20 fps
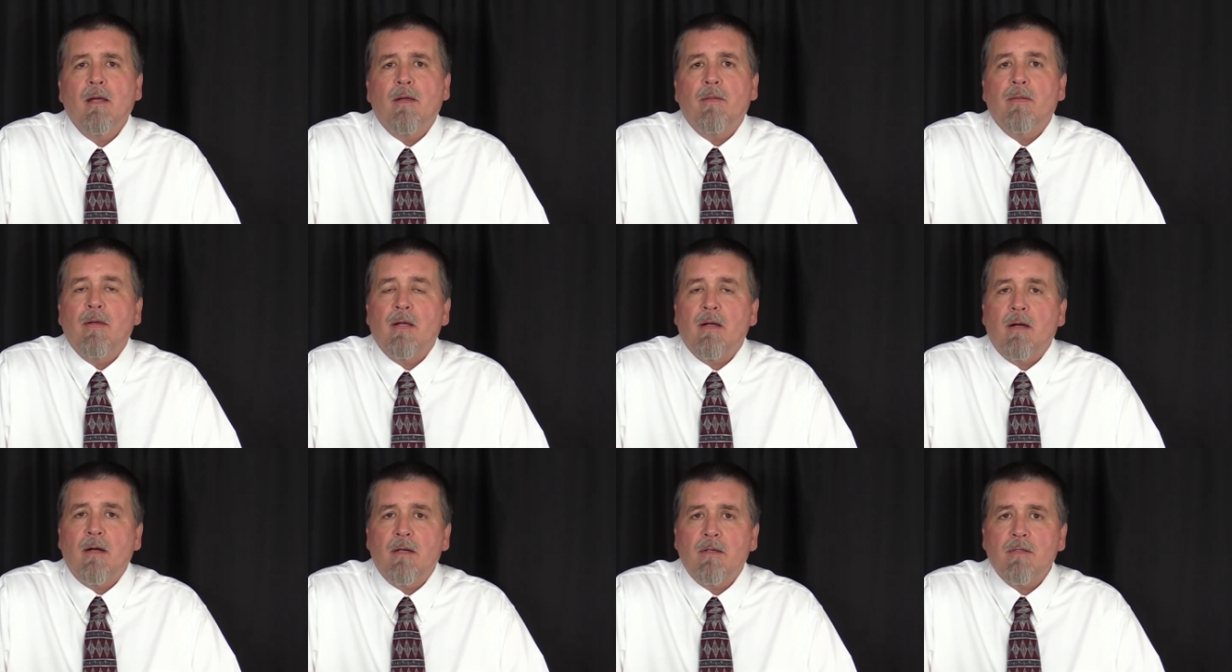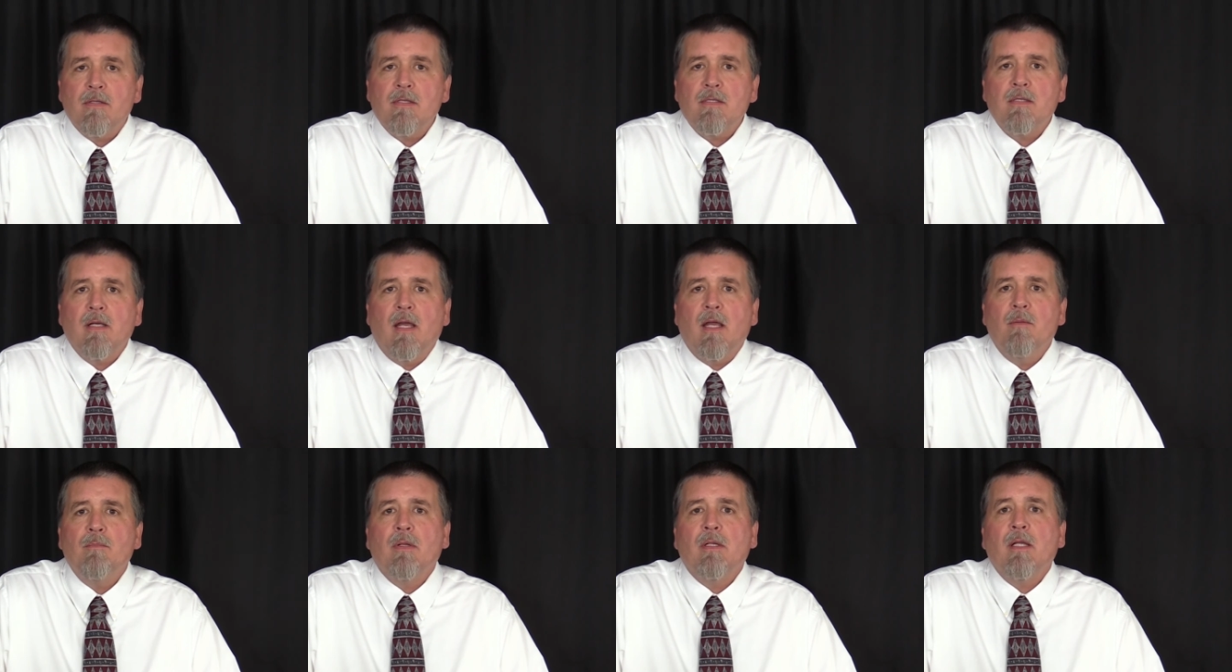They are the
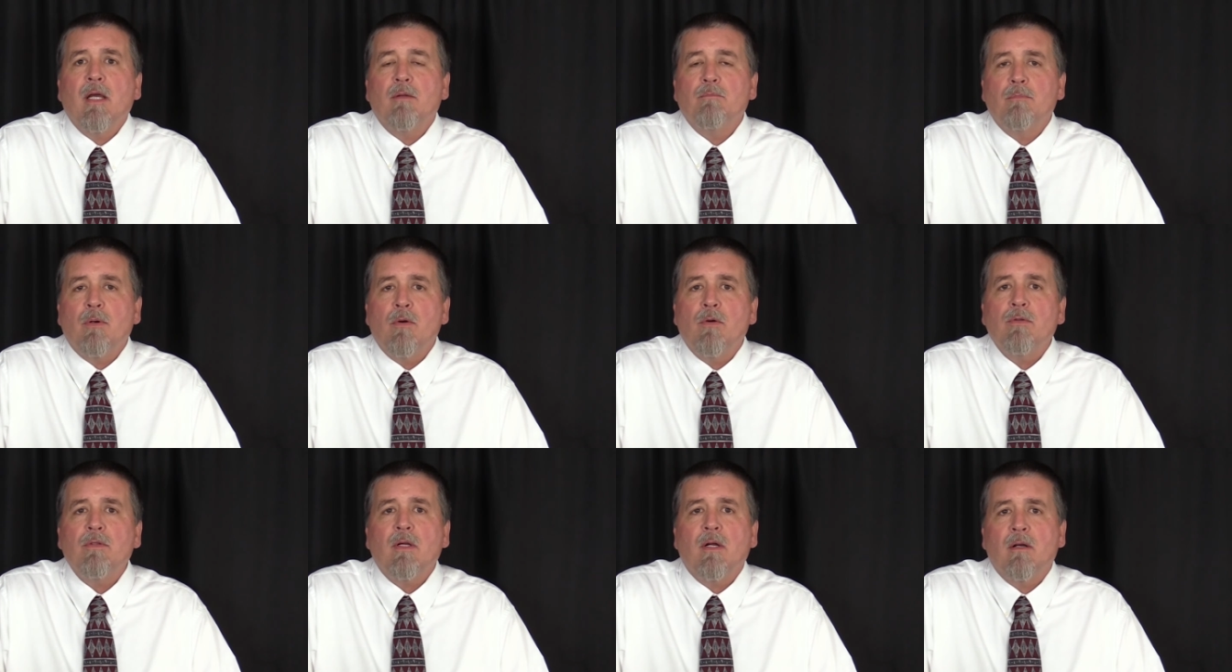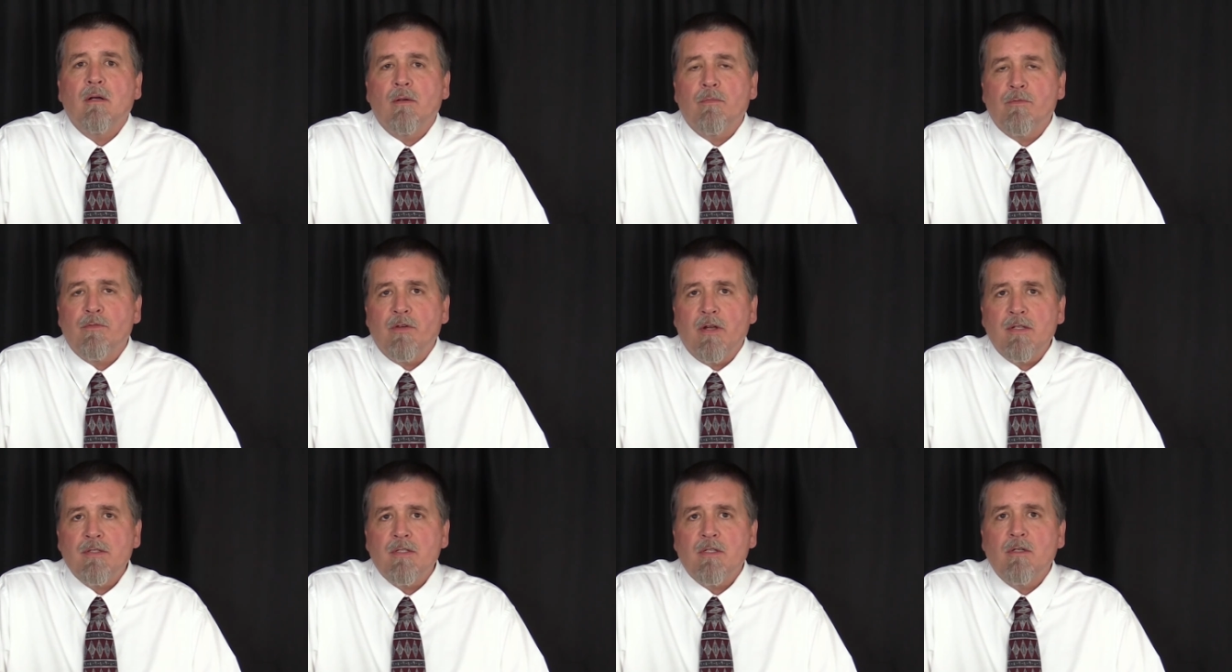same in that both are
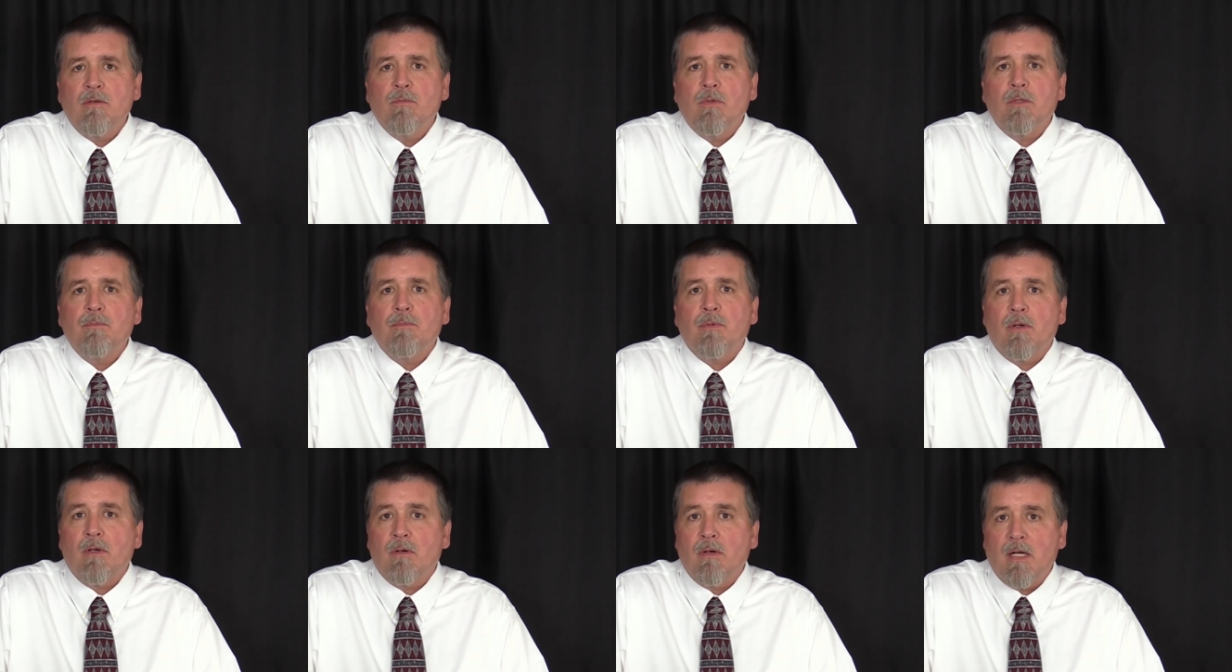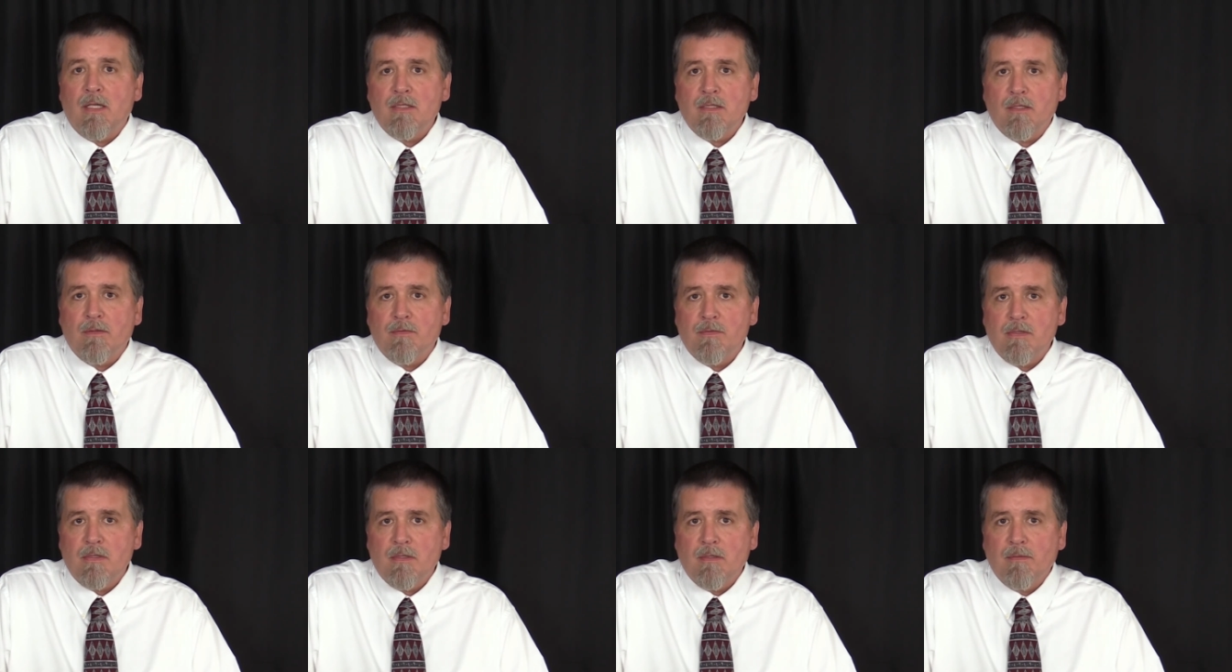infested with
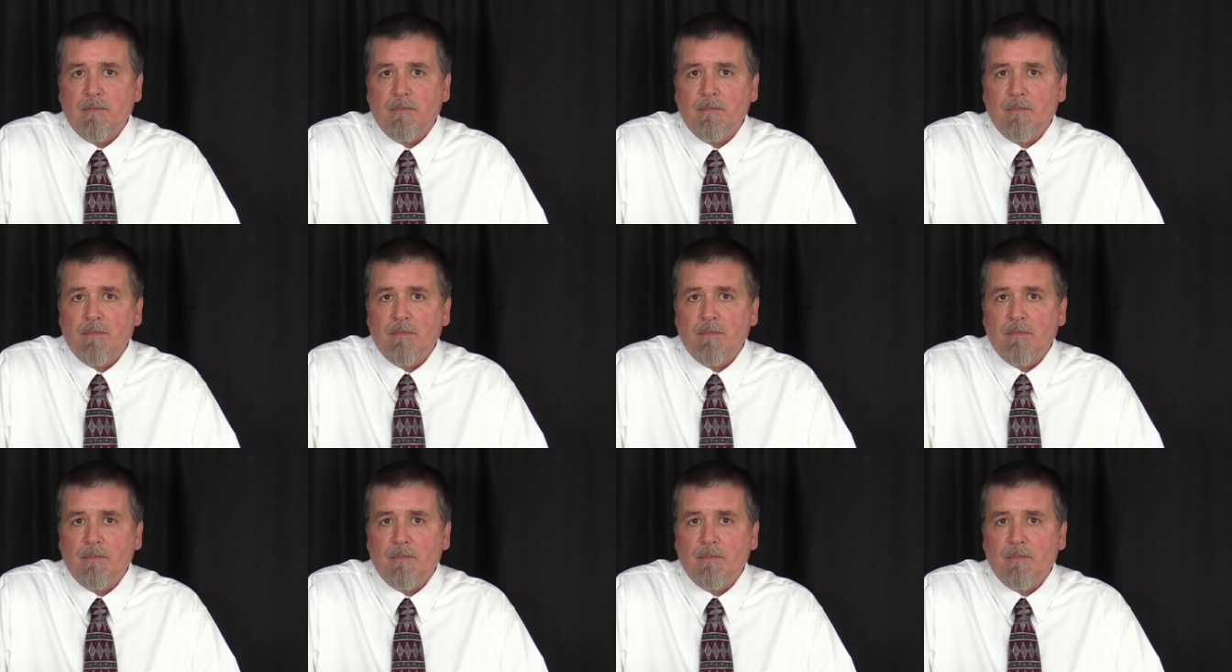progressives.